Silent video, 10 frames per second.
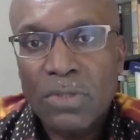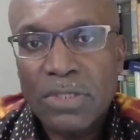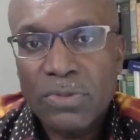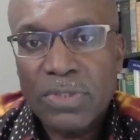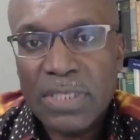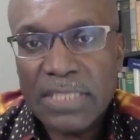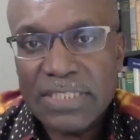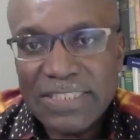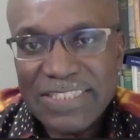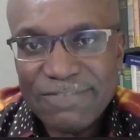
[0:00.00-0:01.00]
there's a
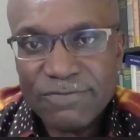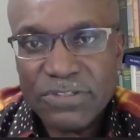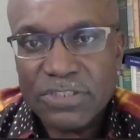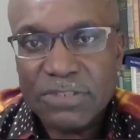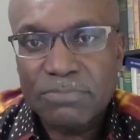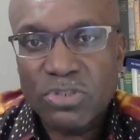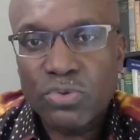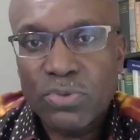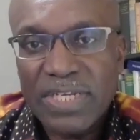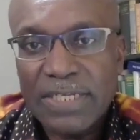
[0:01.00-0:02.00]
difference
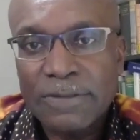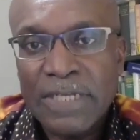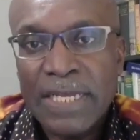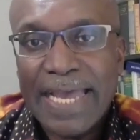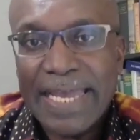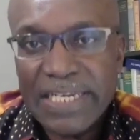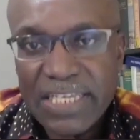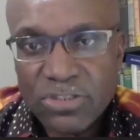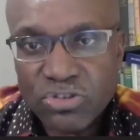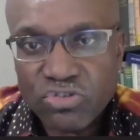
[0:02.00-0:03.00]
between an
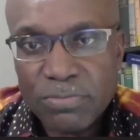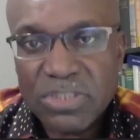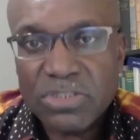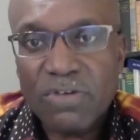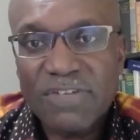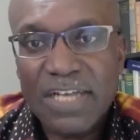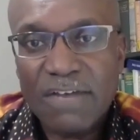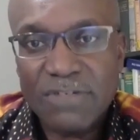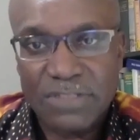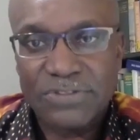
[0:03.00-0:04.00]
instrument of
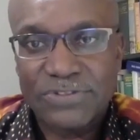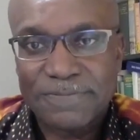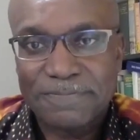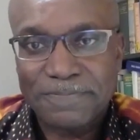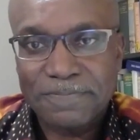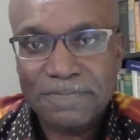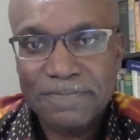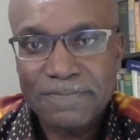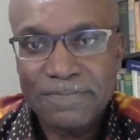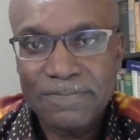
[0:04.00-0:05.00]
governance
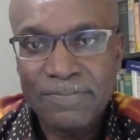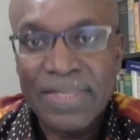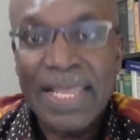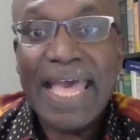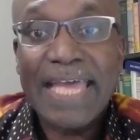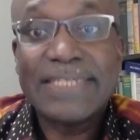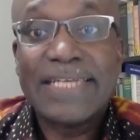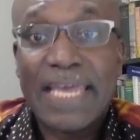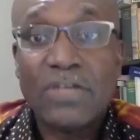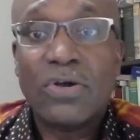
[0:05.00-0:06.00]
and
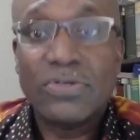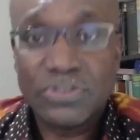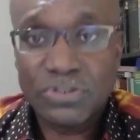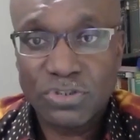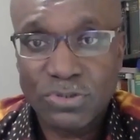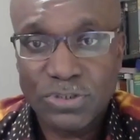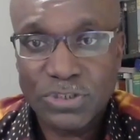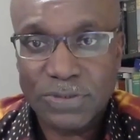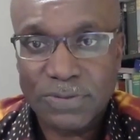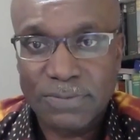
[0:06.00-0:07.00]
a
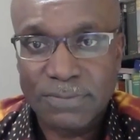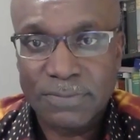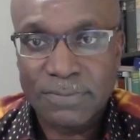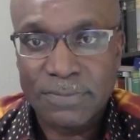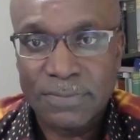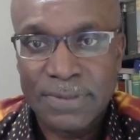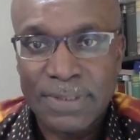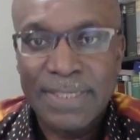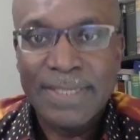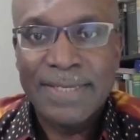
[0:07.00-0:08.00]
constitution.
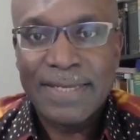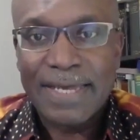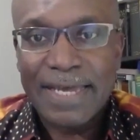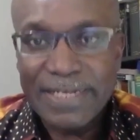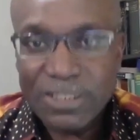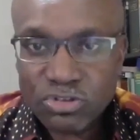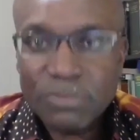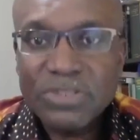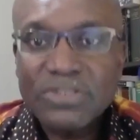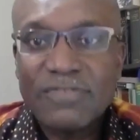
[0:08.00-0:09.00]
An
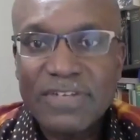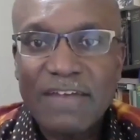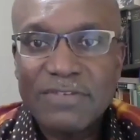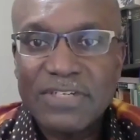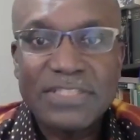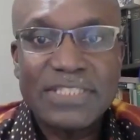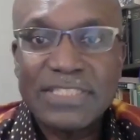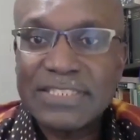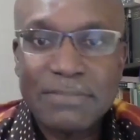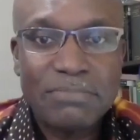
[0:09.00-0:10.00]
instrument of governance
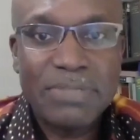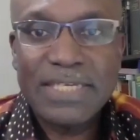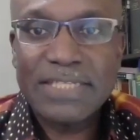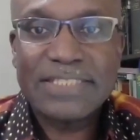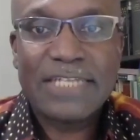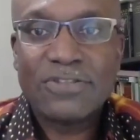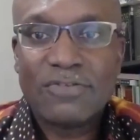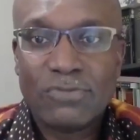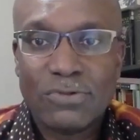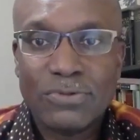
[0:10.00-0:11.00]
is simply a set
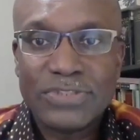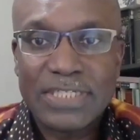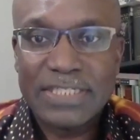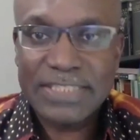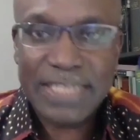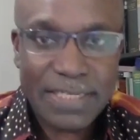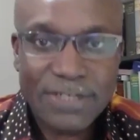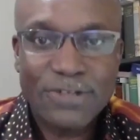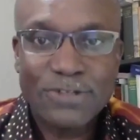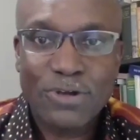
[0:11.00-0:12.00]
of rules contained
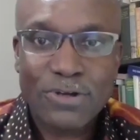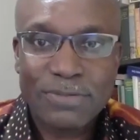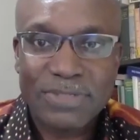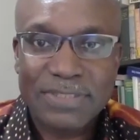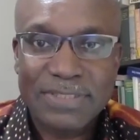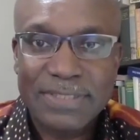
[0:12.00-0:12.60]
in a document